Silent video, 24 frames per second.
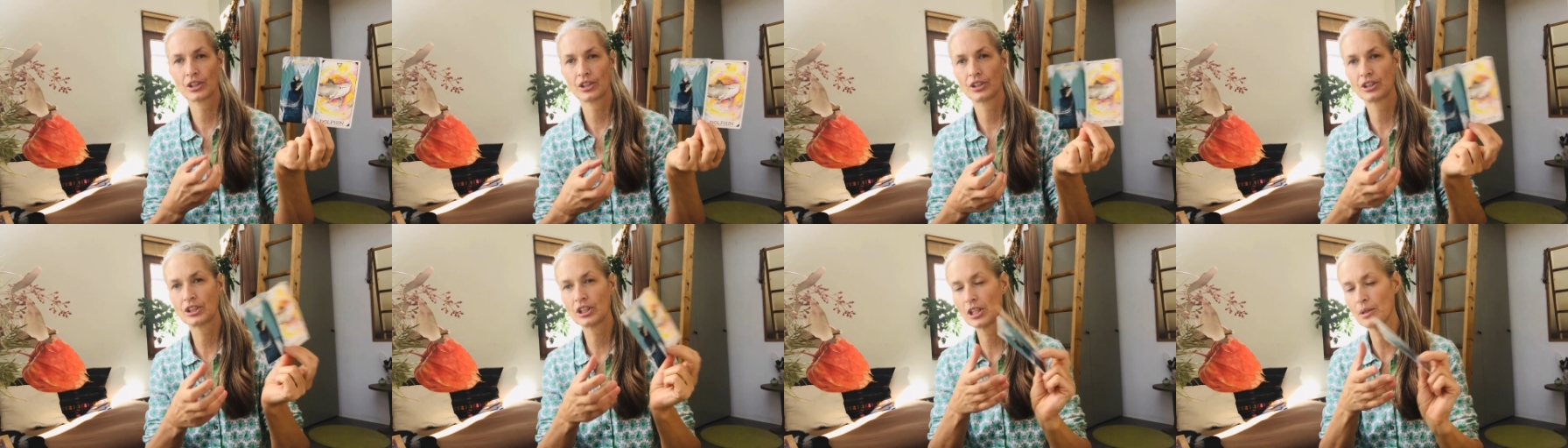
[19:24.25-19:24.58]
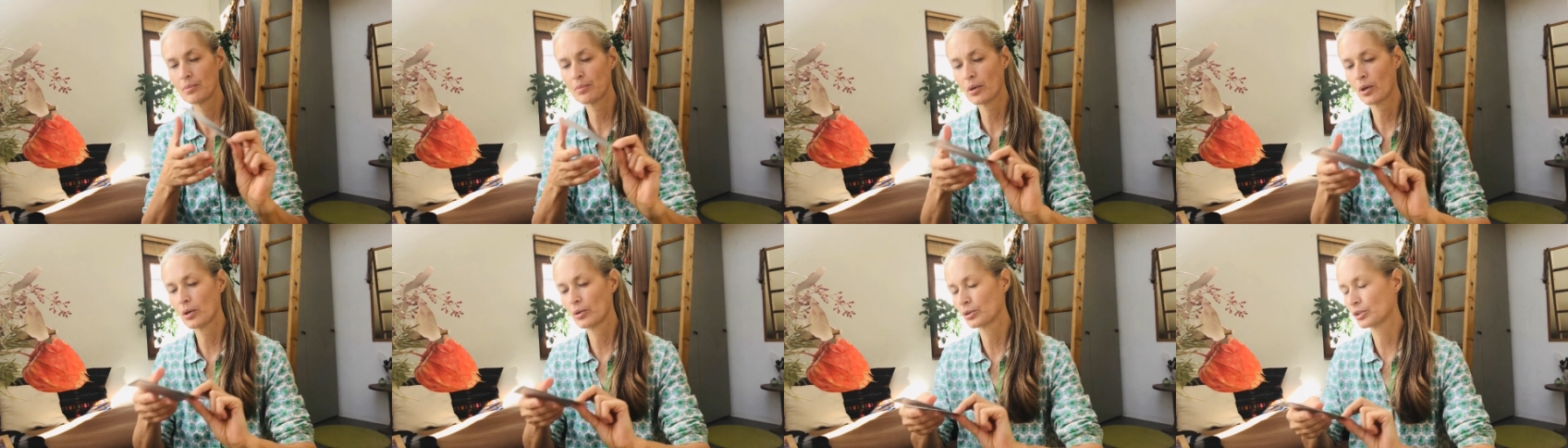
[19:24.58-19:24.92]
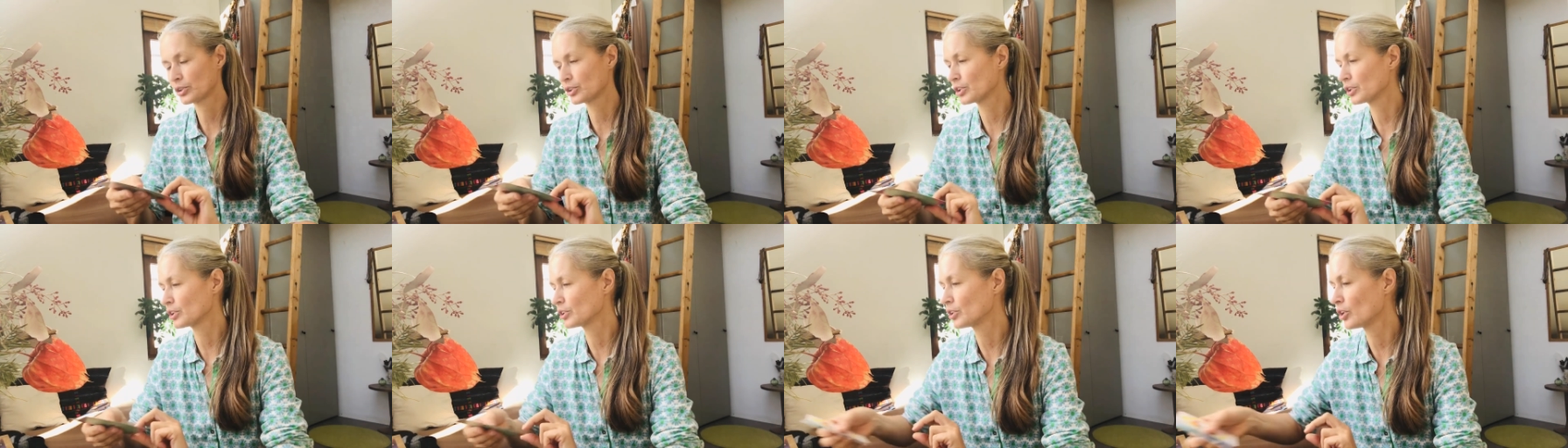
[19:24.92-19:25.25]
the deep
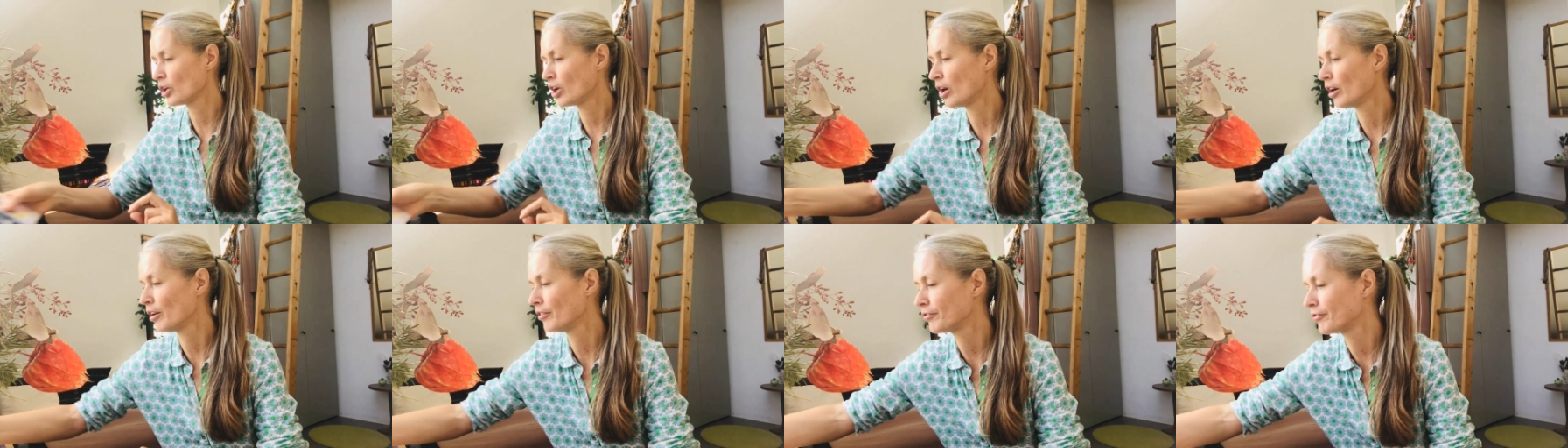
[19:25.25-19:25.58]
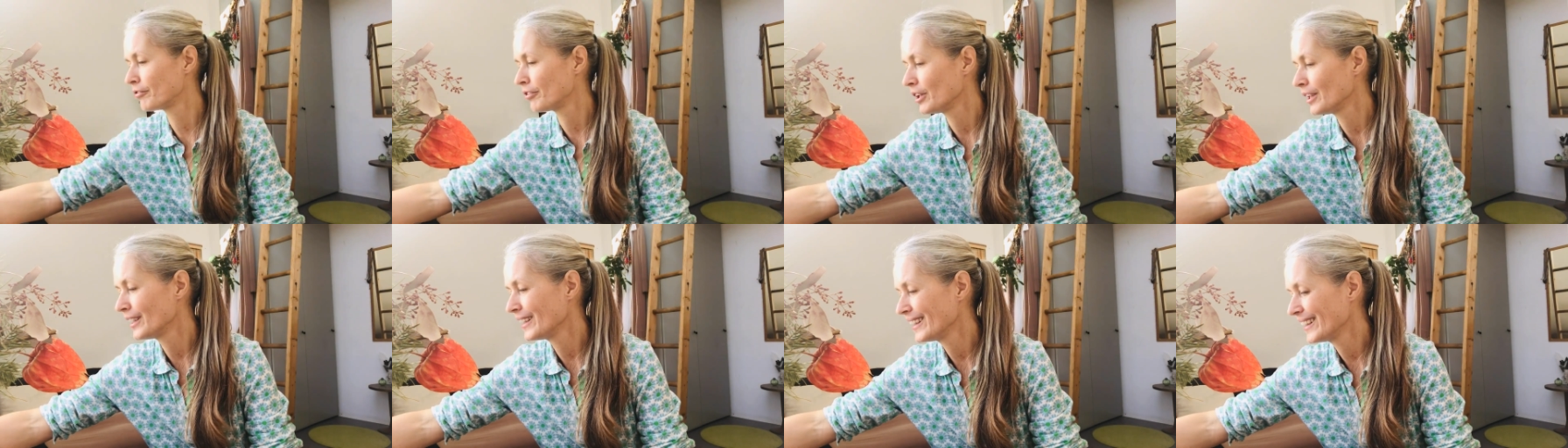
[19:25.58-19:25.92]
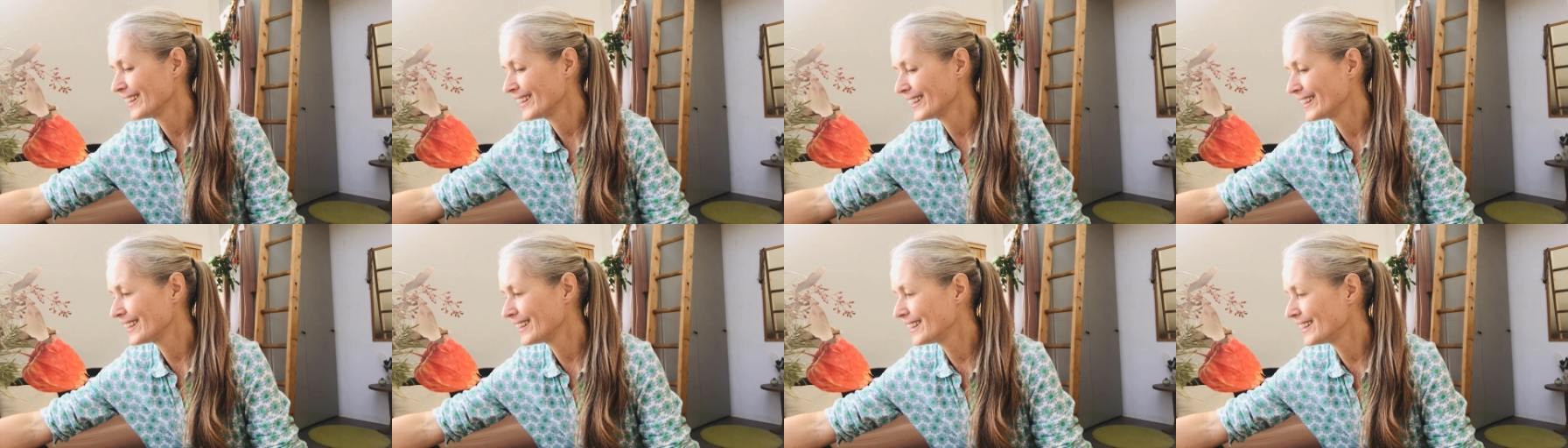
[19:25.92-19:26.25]
ocean of
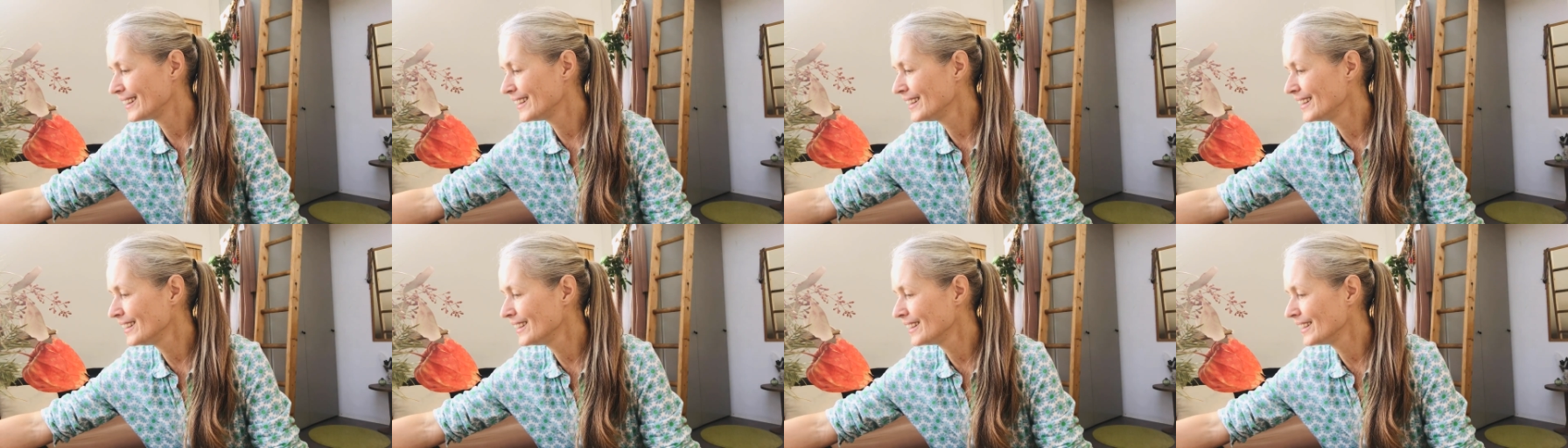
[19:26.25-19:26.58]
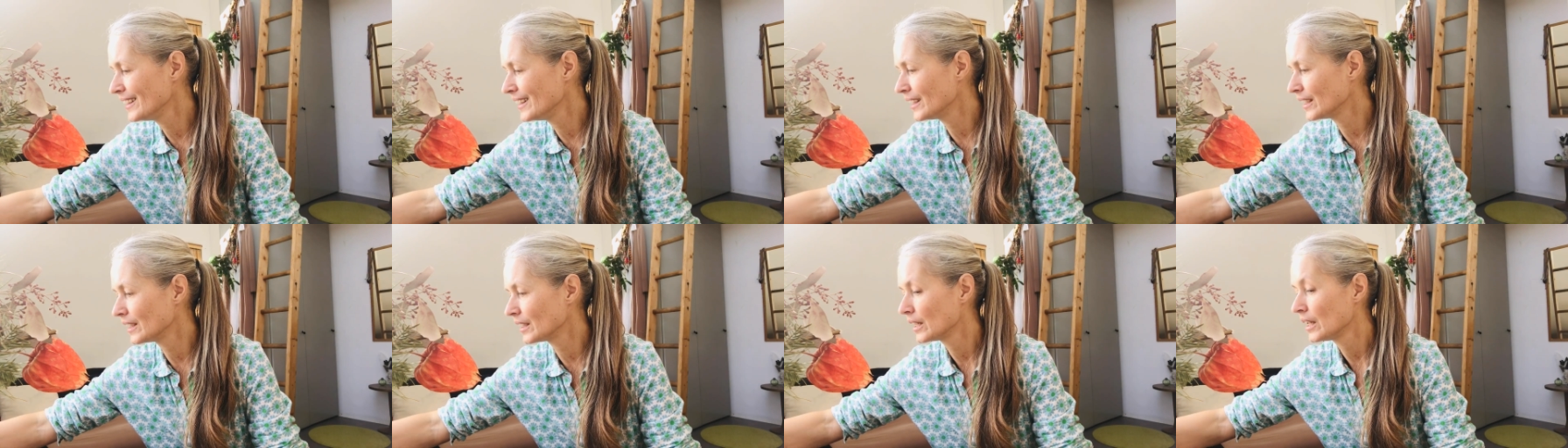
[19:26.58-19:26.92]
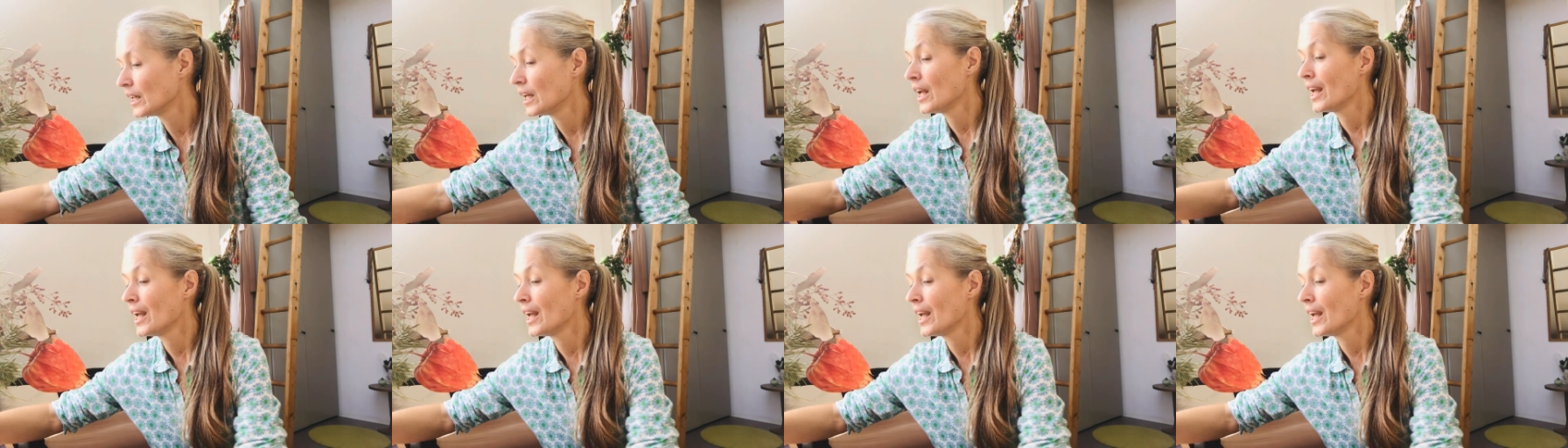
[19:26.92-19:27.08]
healing.